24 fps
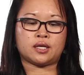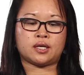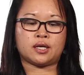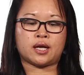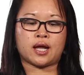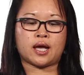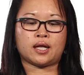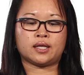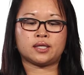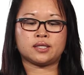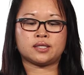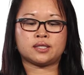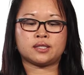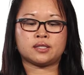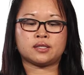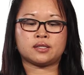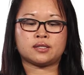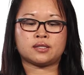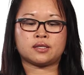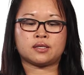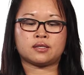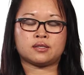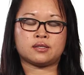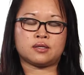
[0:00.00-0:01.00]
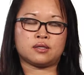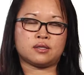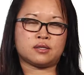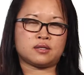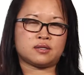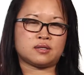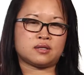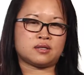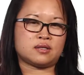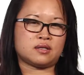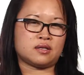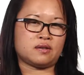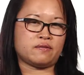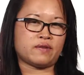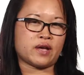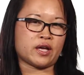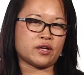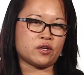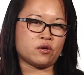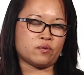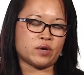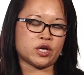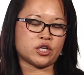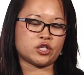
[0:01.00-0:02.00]
analysis, synthesis, and
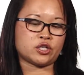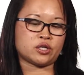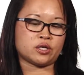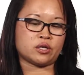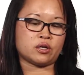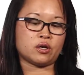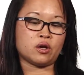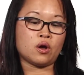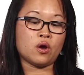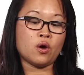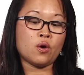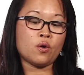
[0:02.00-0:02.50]
evaluation.